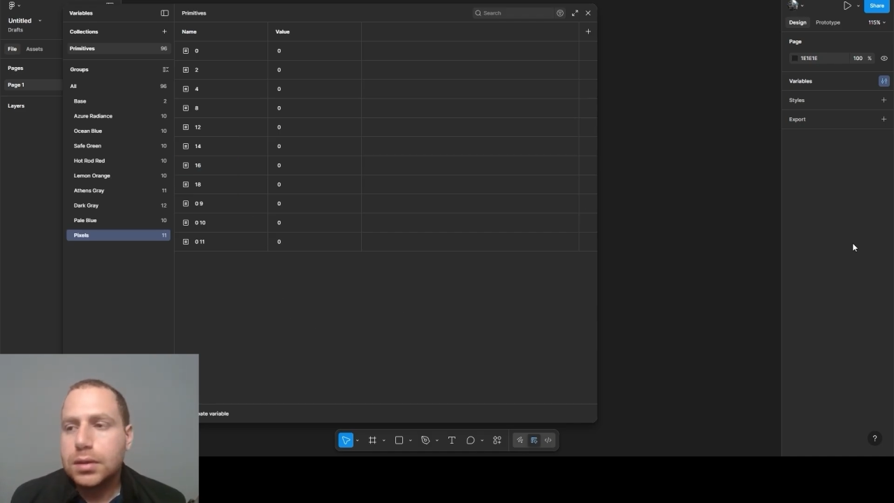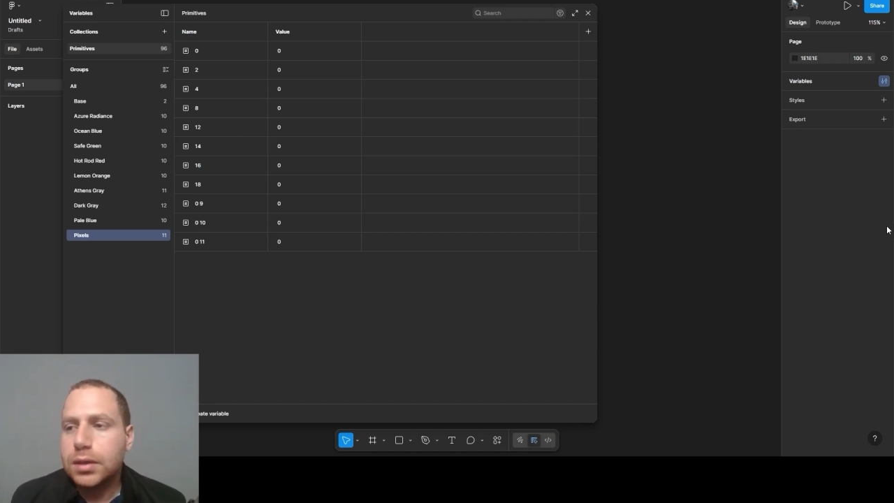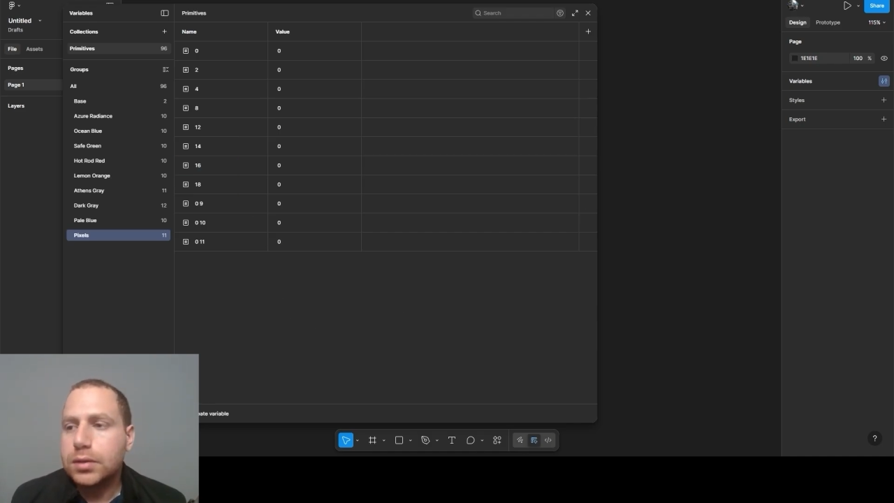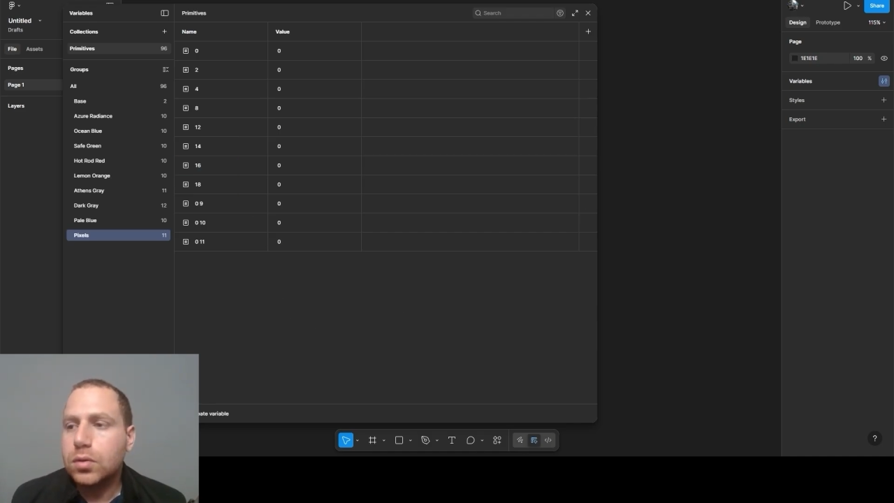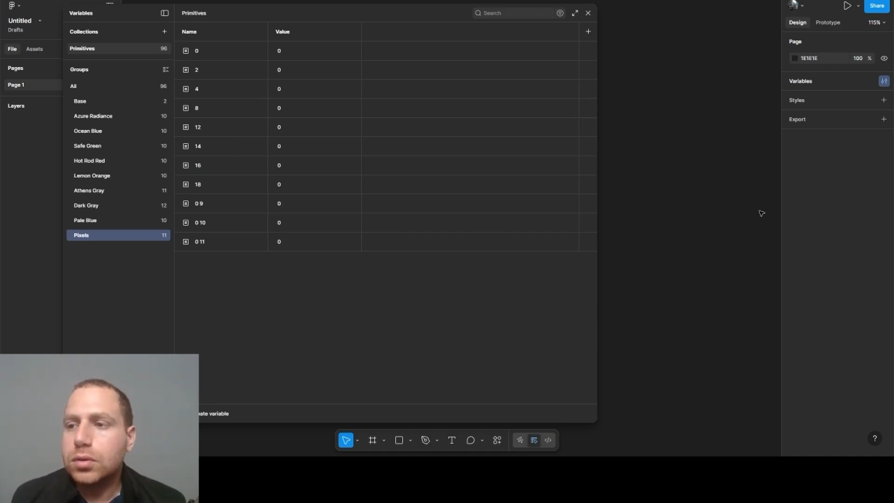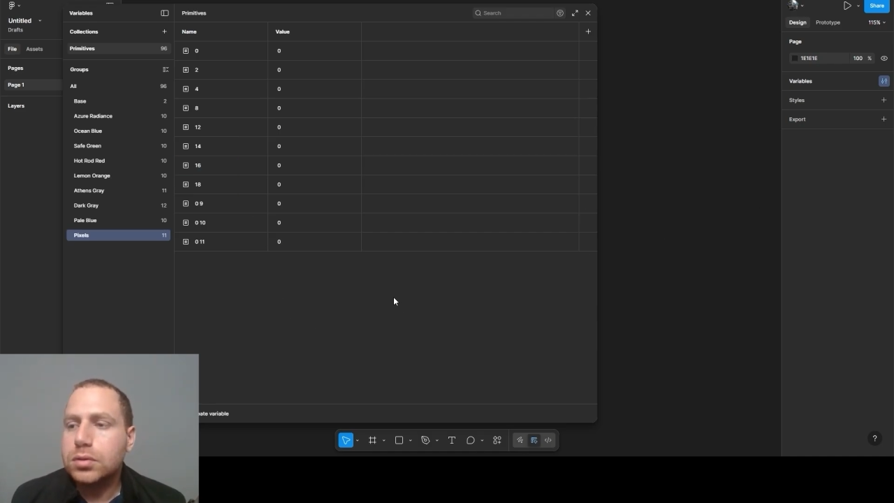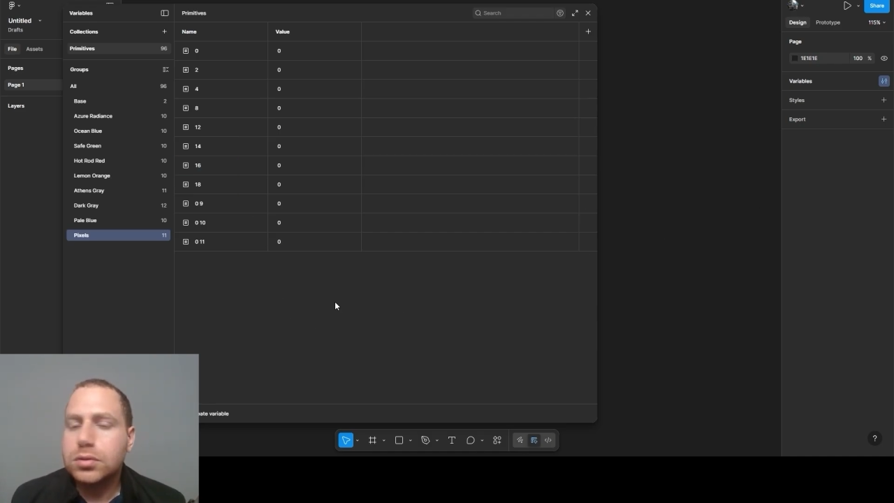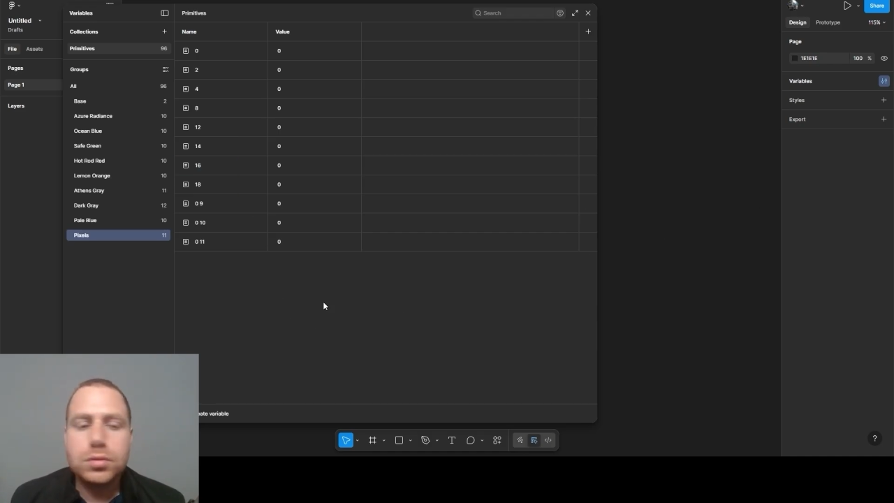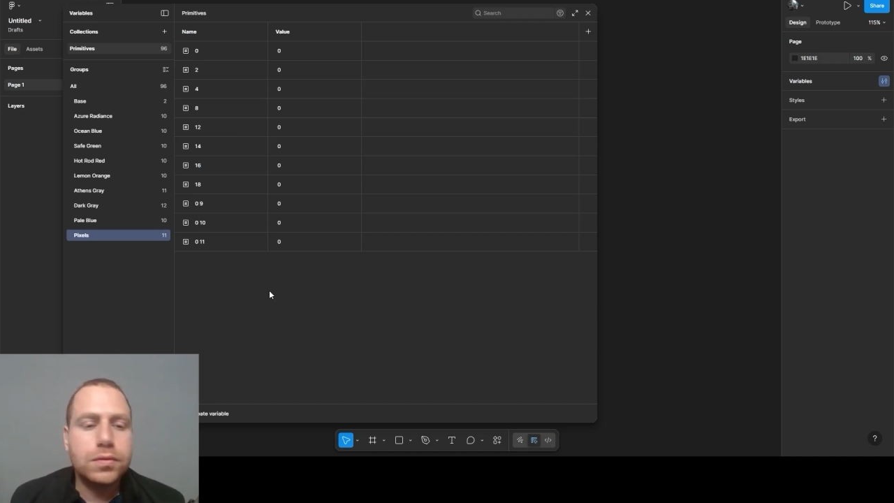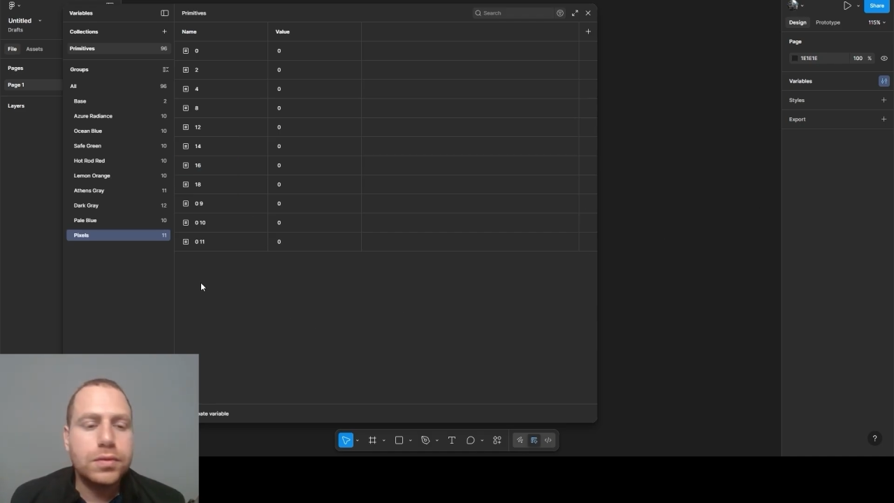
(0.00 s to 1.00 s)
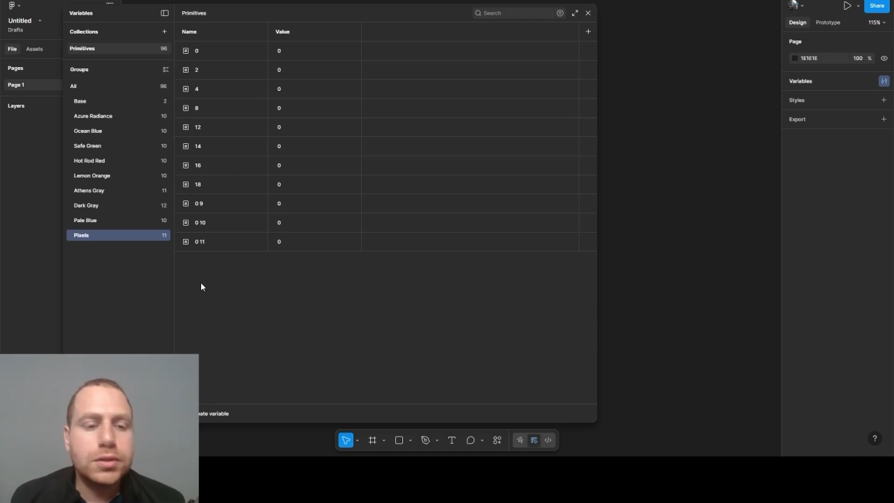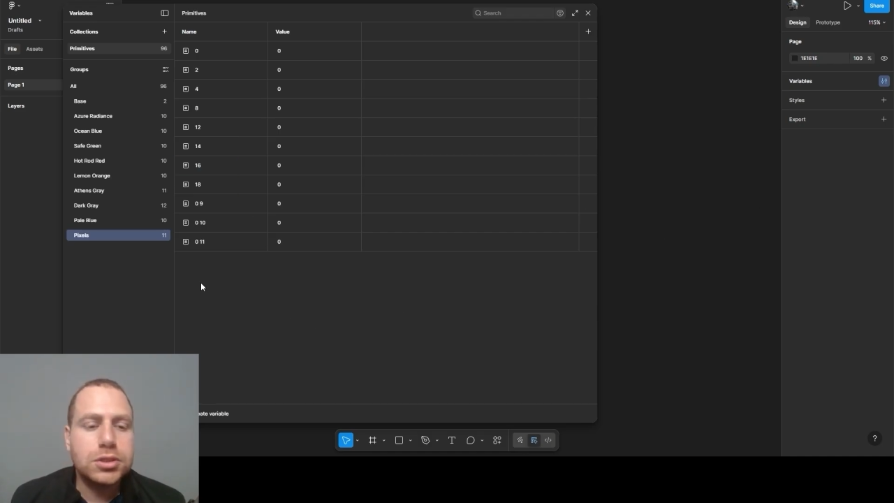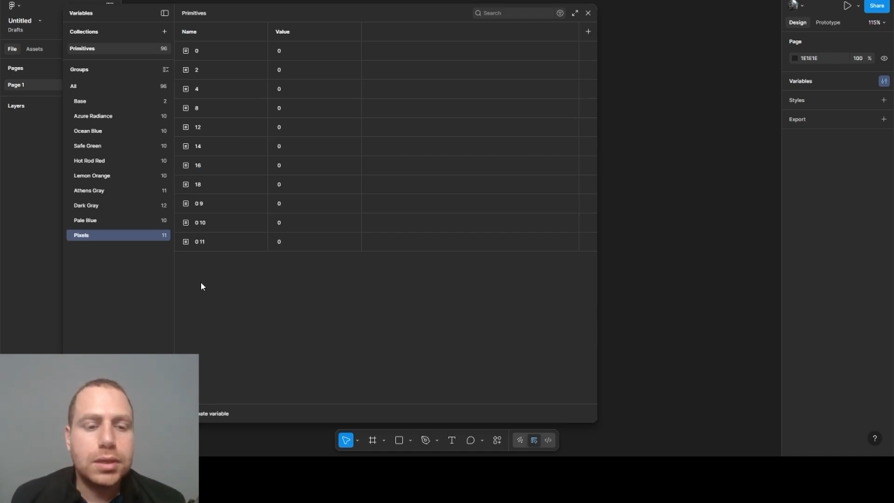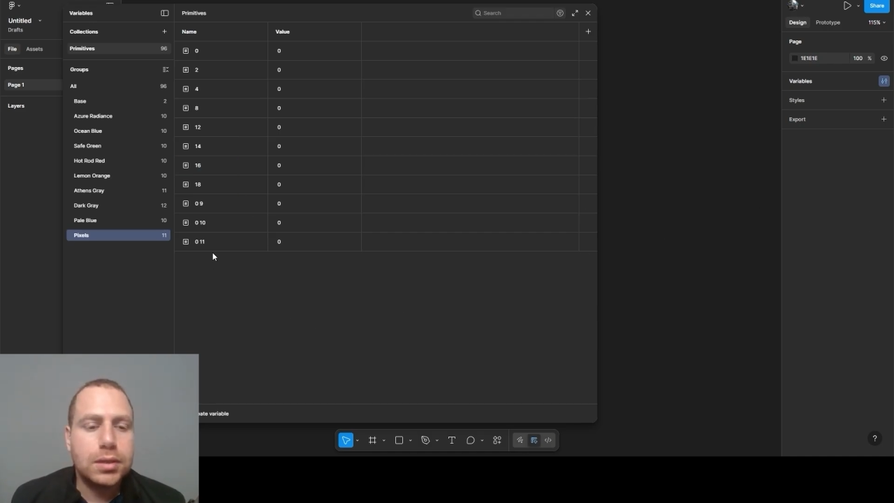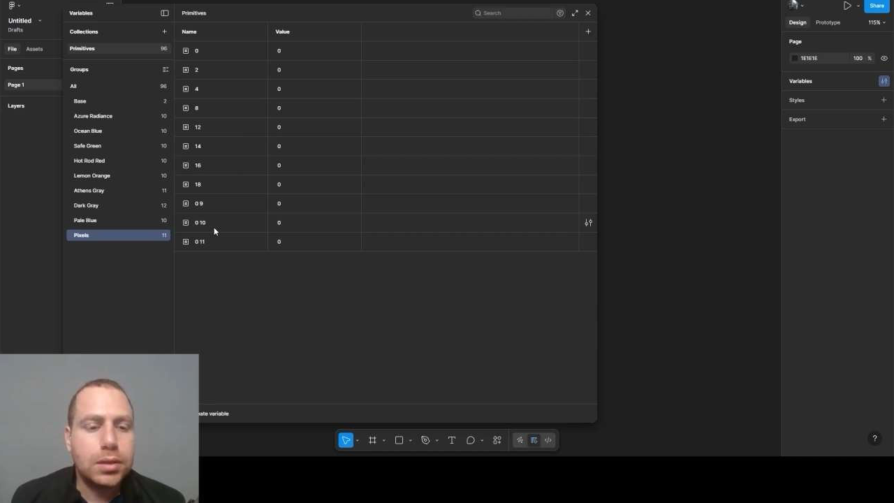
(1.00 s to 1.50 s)
in order to
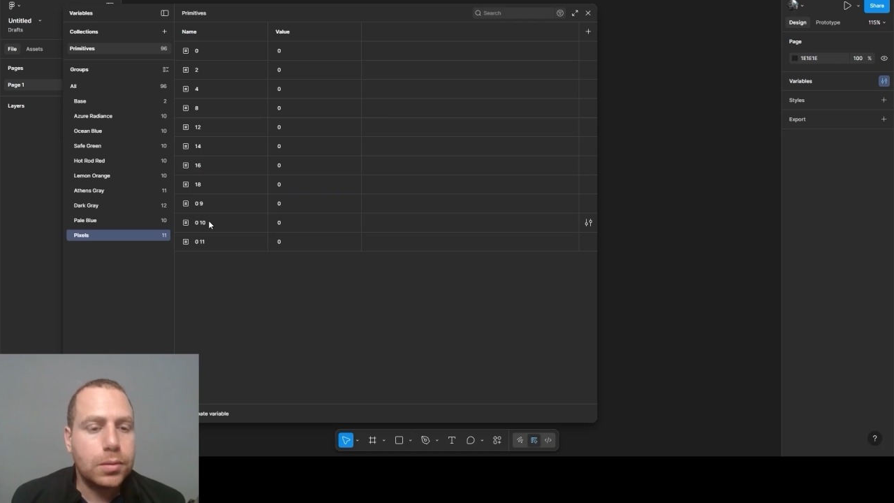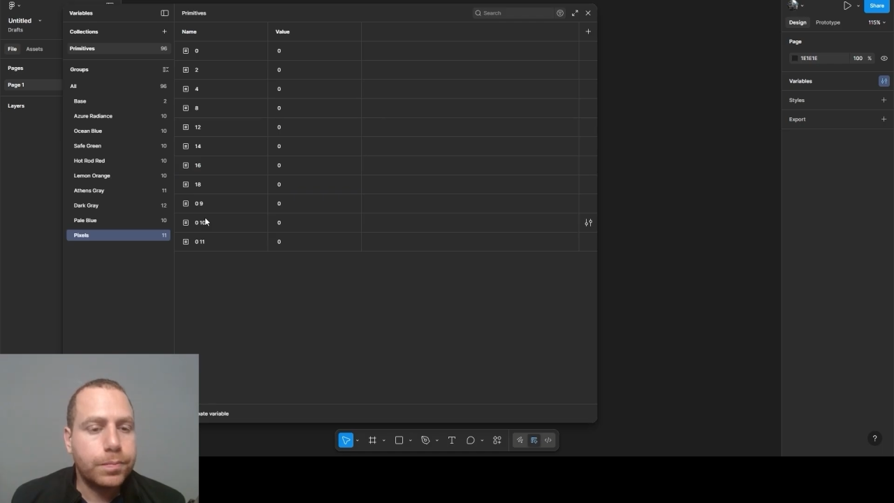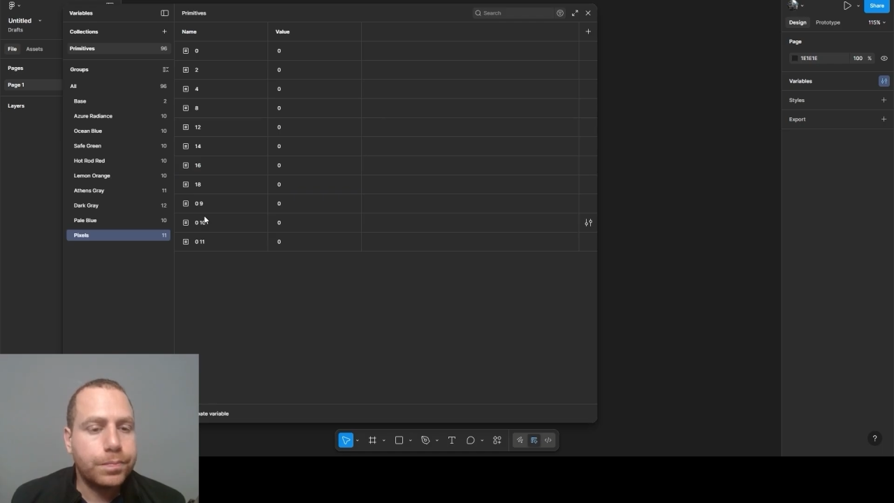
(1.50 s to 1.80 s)
differentiate.